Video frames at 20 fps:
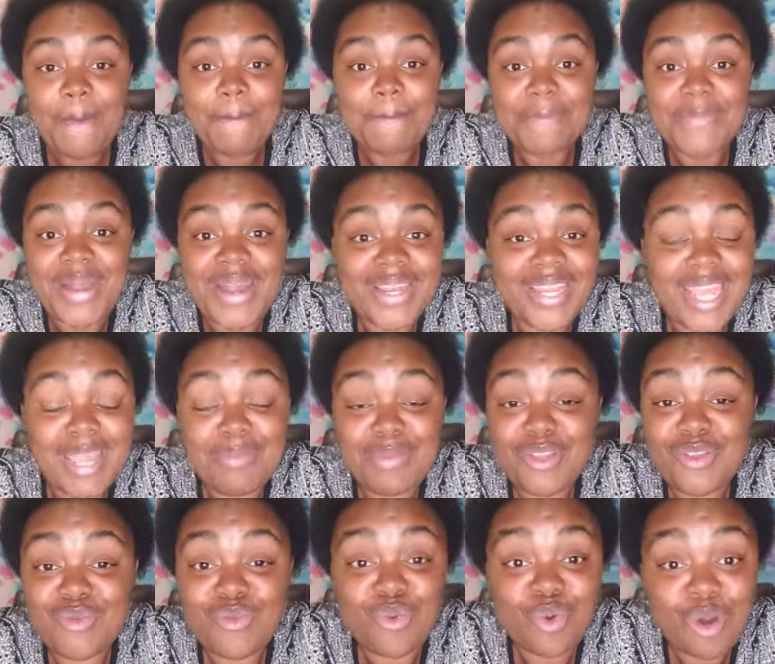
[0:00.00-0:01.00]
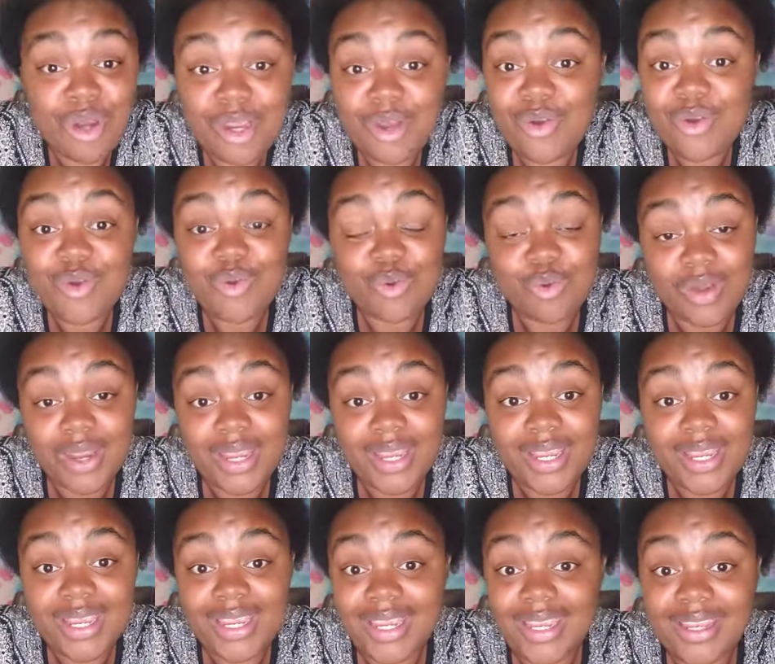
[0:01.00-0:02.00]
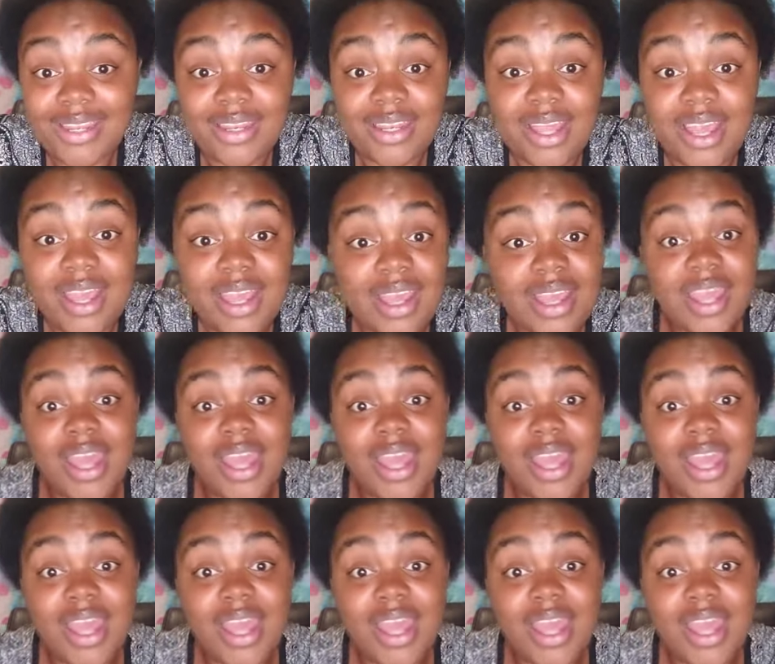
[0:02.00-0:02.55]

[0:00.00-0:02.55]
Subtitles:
My name is Royal Rain,